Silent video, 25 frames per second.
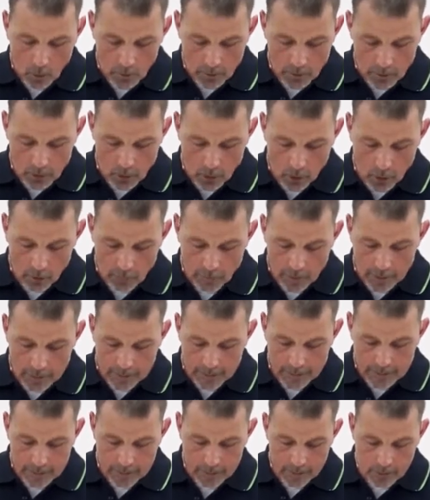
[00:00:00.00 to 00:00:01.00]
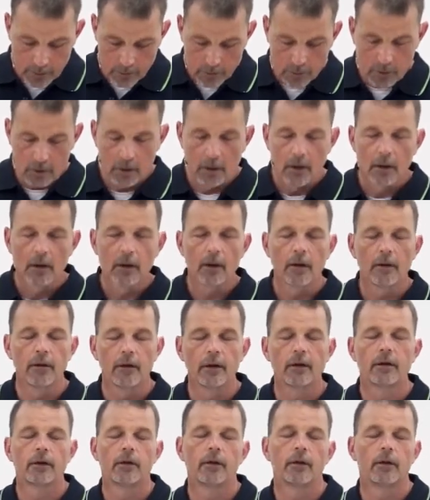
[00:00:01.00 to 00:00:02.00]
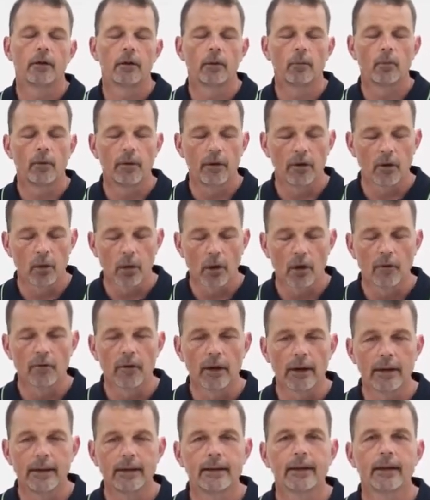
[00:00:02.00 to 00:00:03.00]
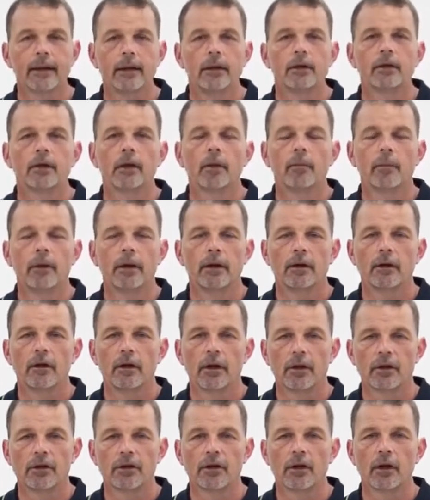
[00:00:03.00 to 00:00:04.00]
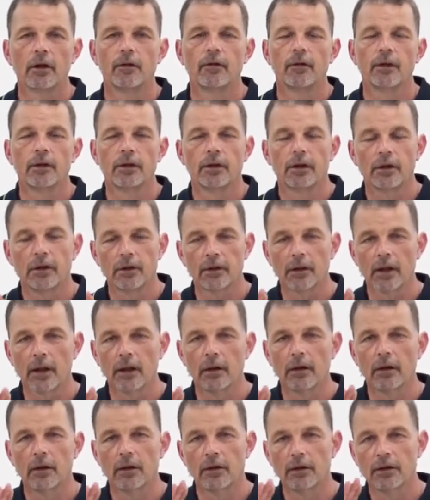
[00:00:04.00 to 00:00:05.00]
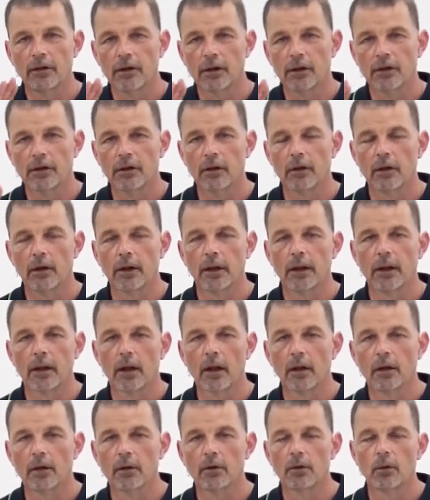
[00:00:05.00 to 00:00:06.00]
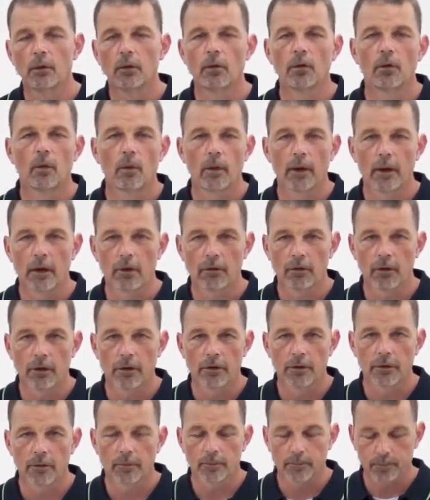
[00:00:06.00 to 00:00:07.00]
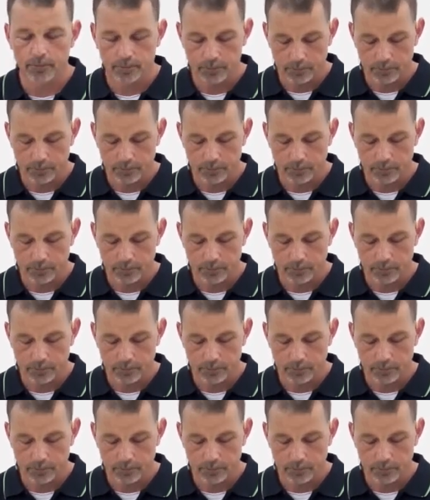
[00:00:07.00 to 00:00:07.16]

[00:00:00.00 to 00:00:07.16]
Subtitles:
With the 12 LEDs, it means that this surface is then consistently coloured all the way across.